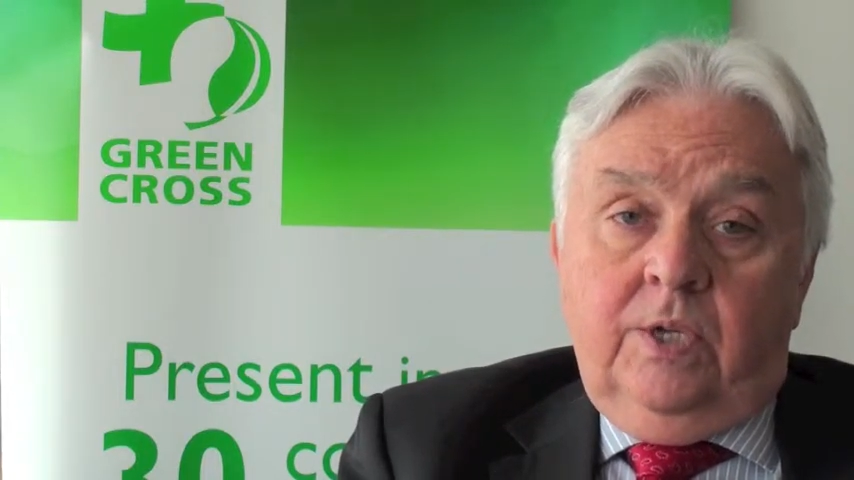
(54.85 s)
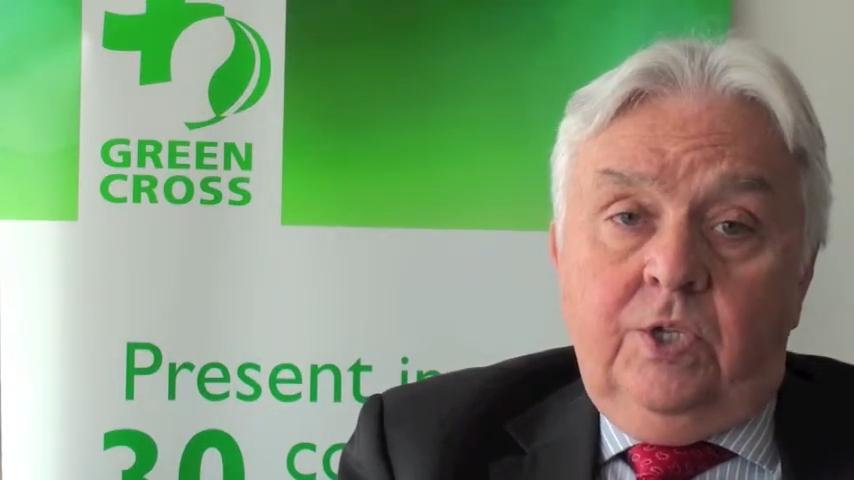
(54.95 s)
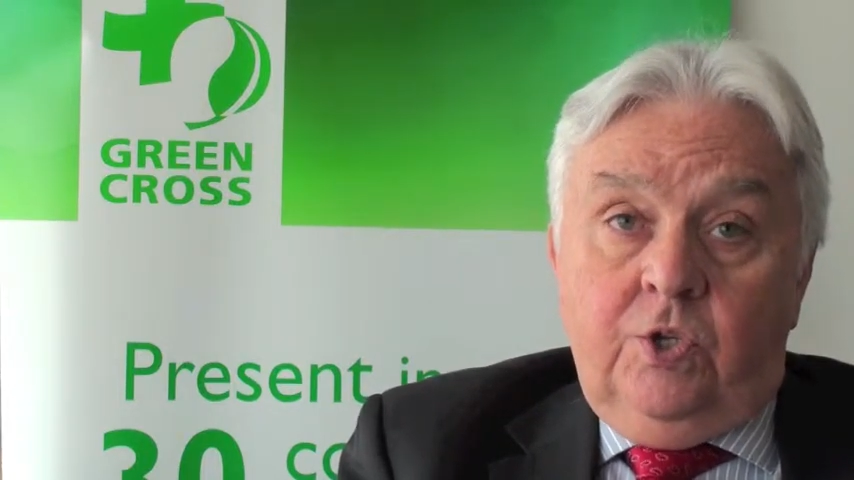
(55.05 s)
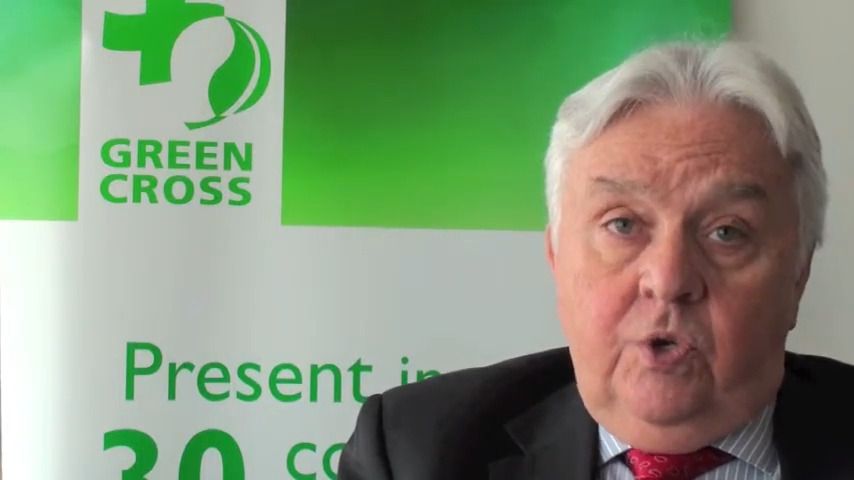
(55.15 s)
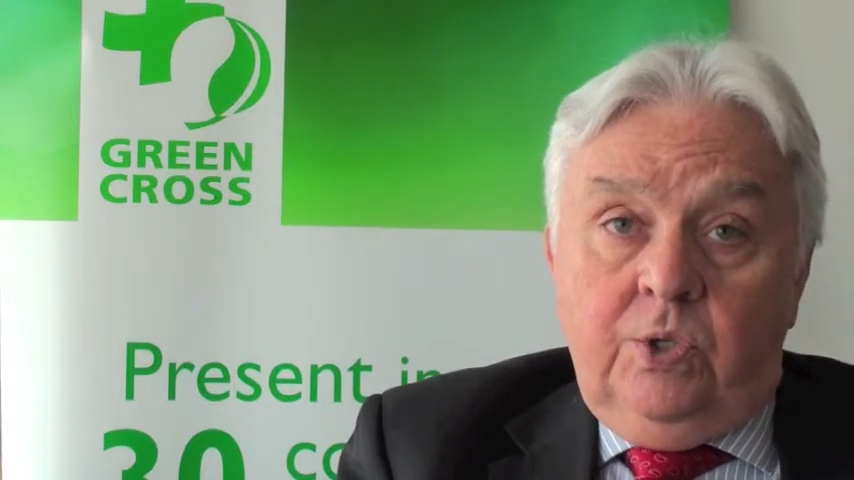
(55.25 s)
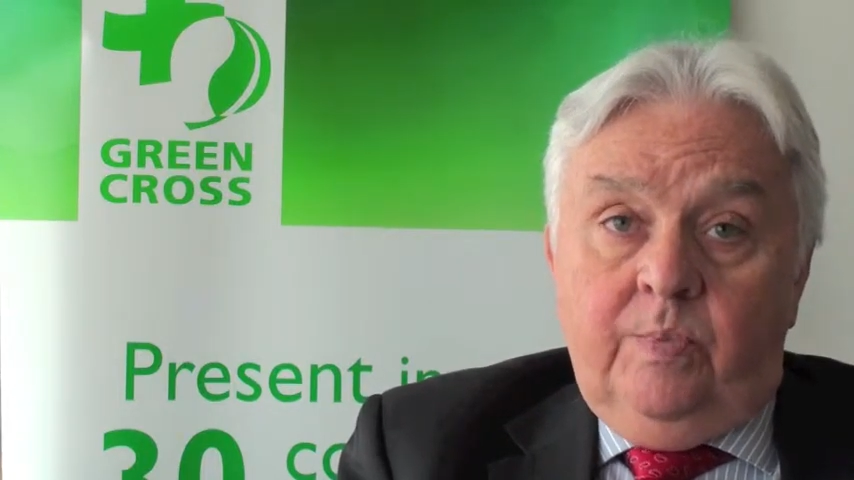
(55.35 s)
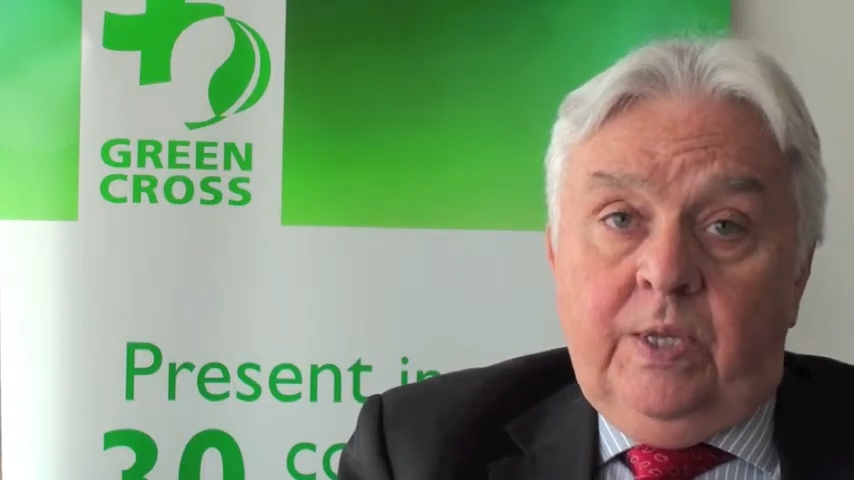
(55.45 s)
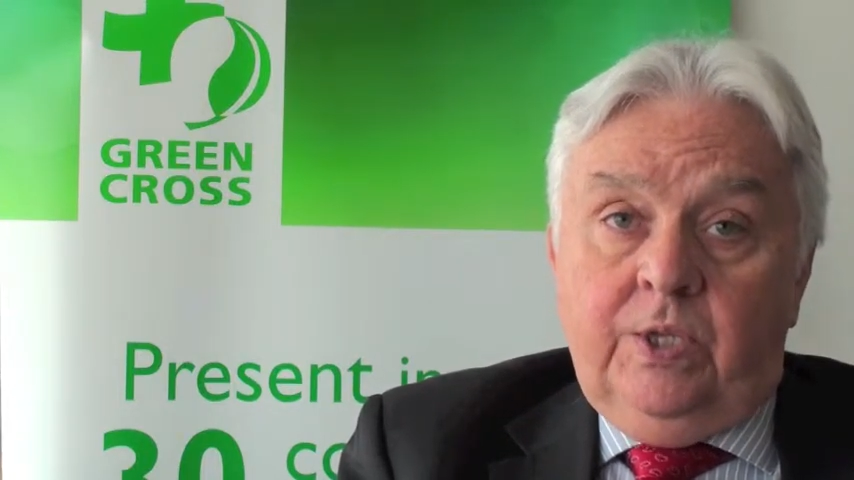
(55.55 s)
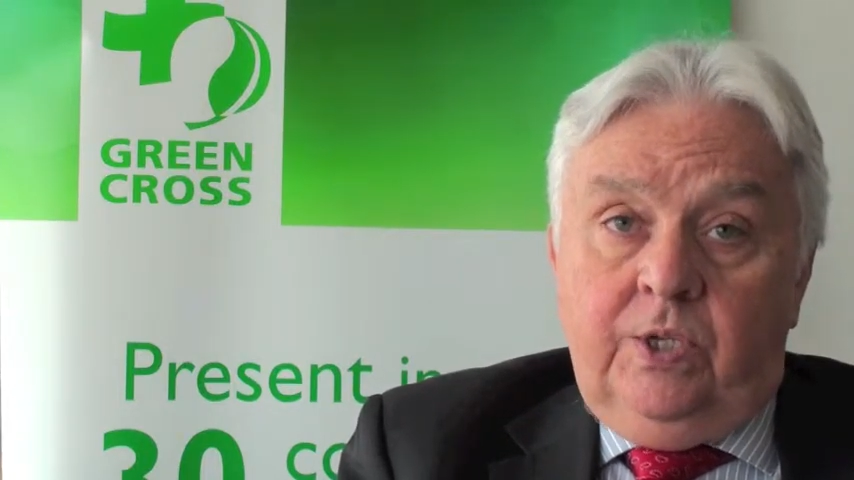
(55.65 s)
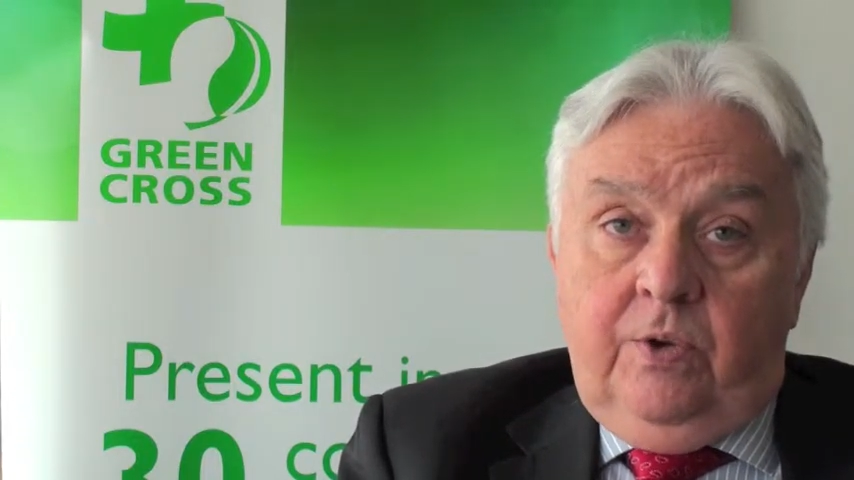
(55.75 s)
concerns
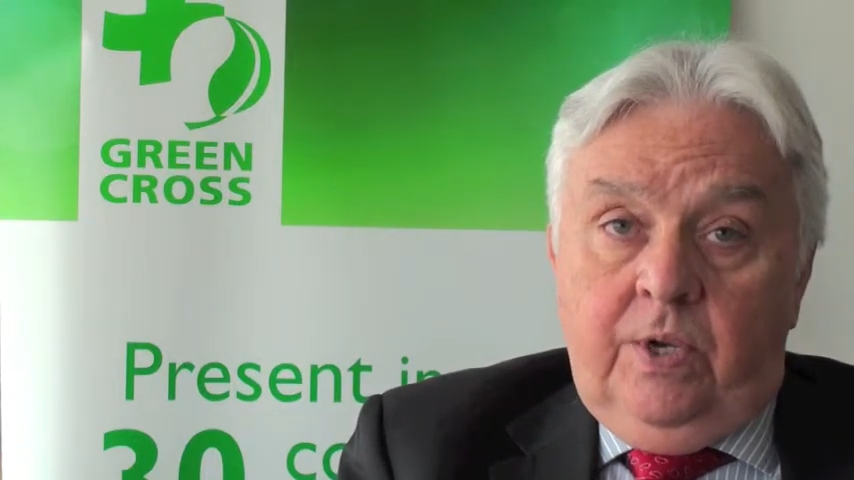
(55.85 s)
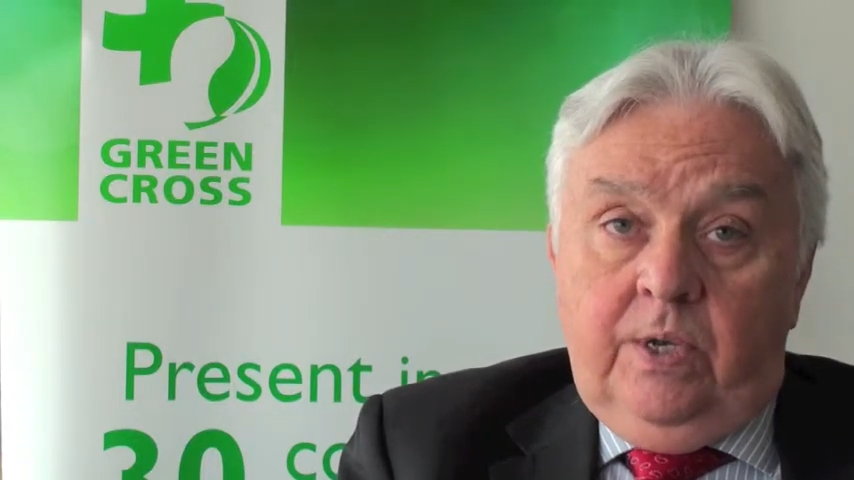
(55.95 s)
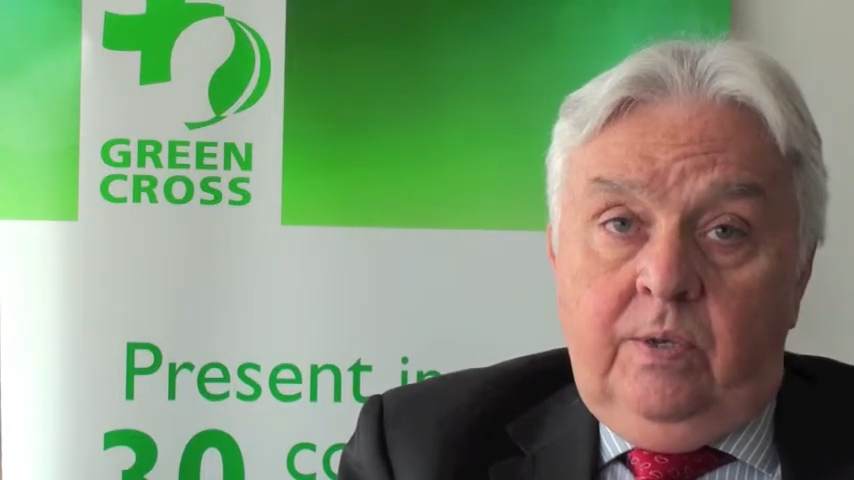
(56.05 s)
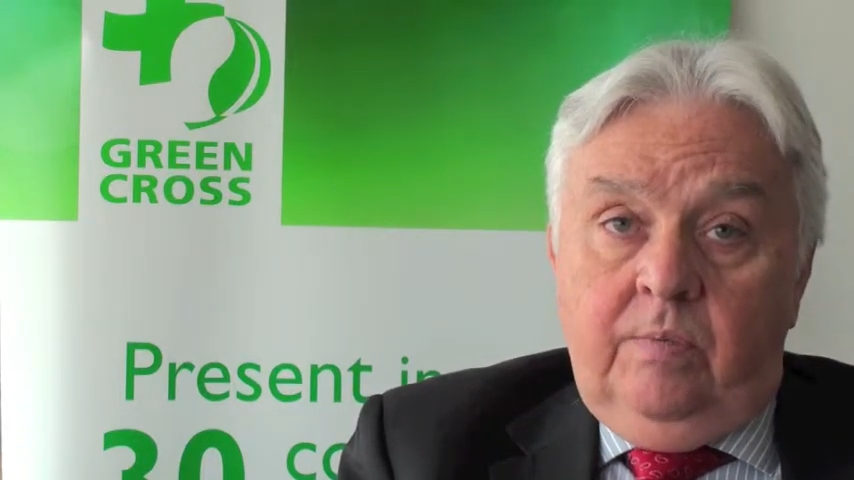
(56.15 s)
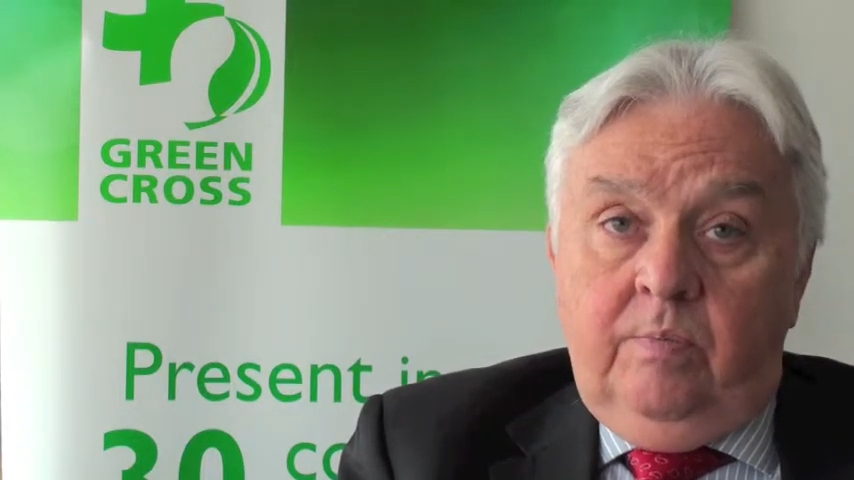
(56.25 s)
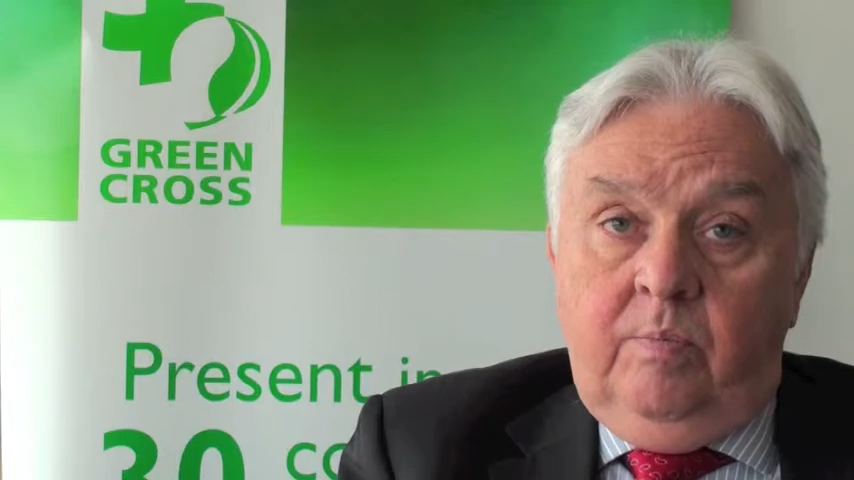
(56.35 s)
by the Syrian